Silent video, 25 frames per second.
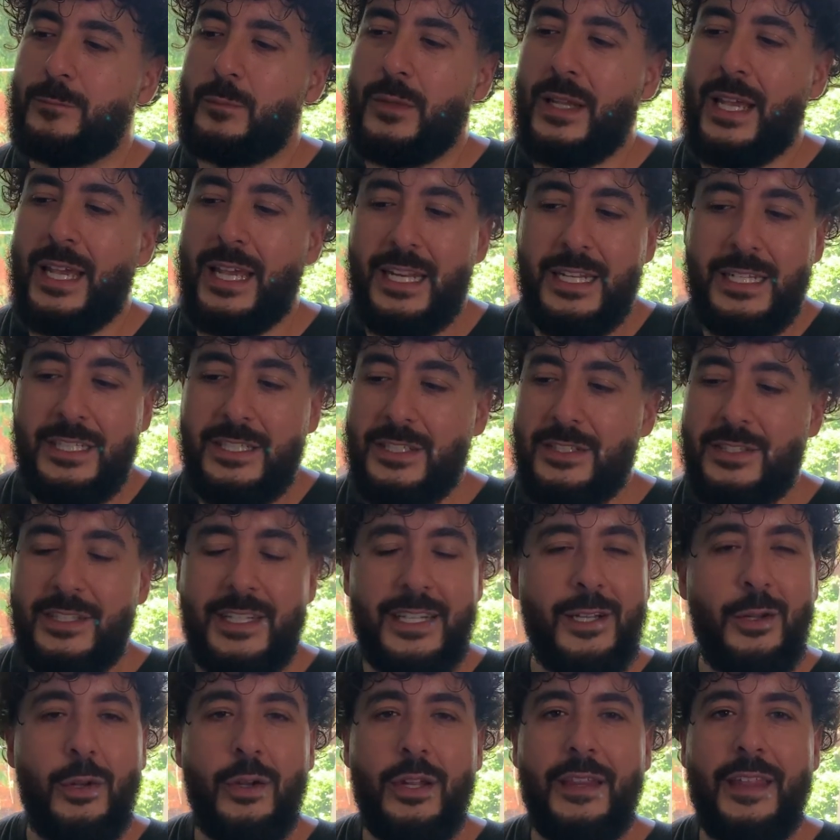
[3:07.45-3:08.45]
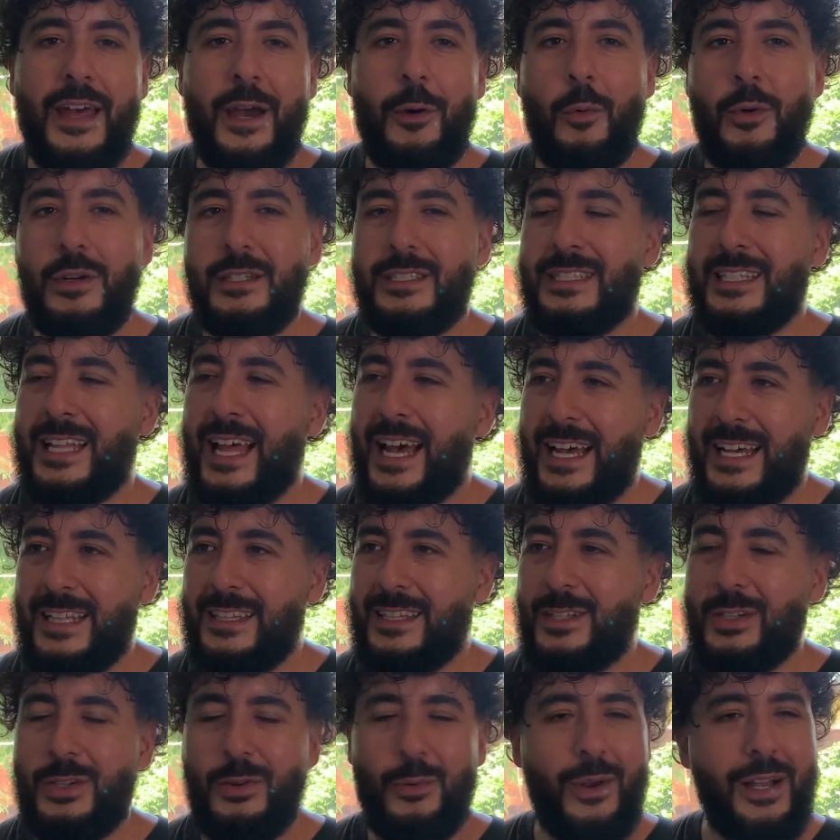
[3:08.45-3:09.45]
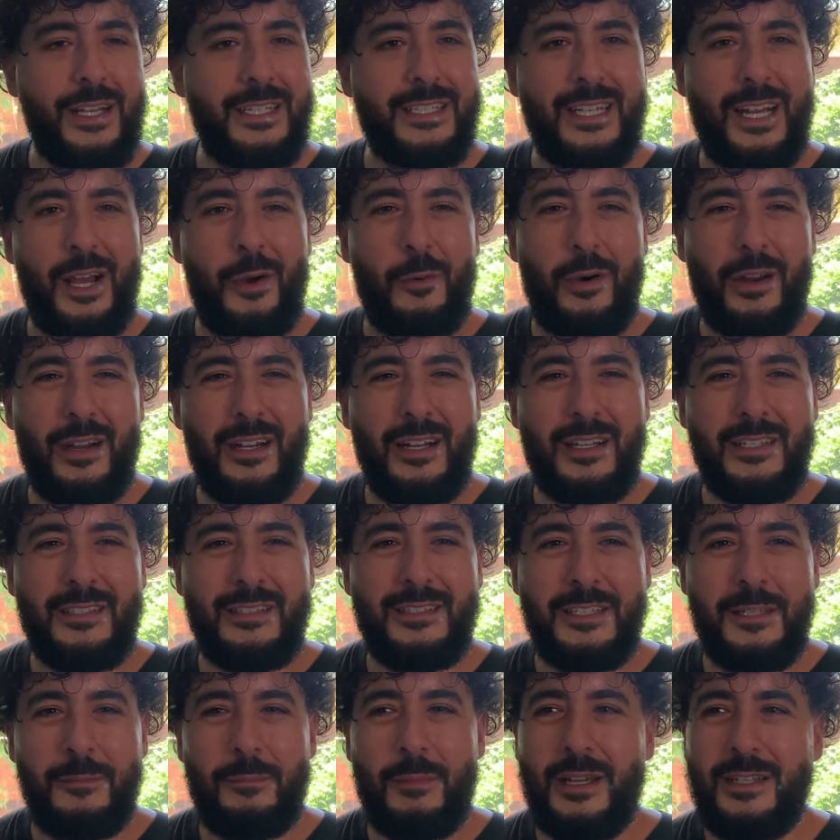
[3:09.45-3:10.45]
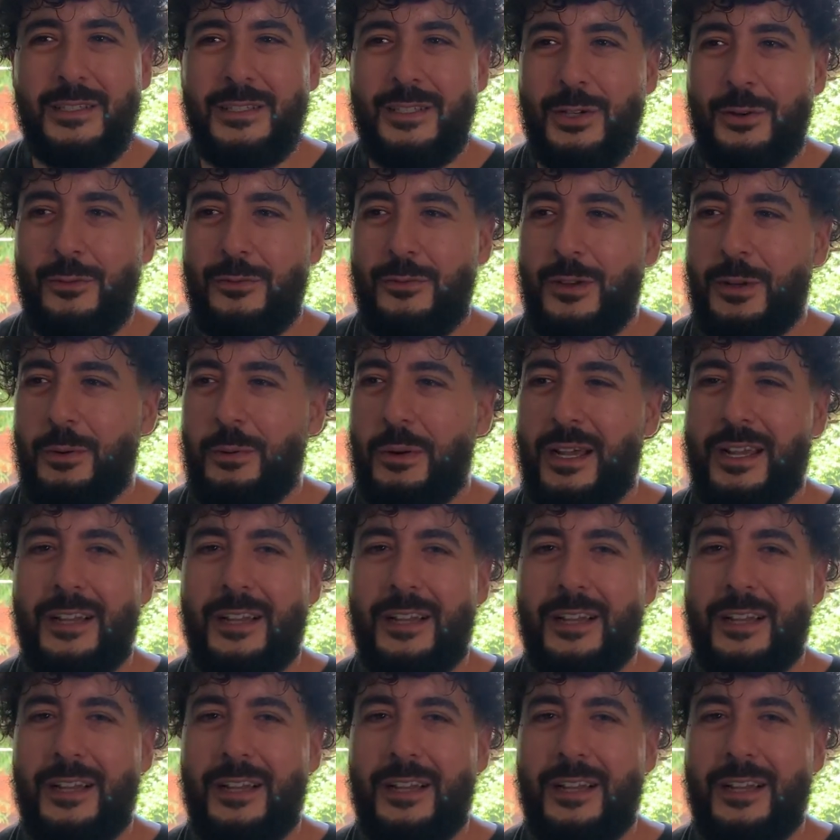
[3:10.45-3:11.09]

And it just clearly that was not the direction I wanted to see myself in, right?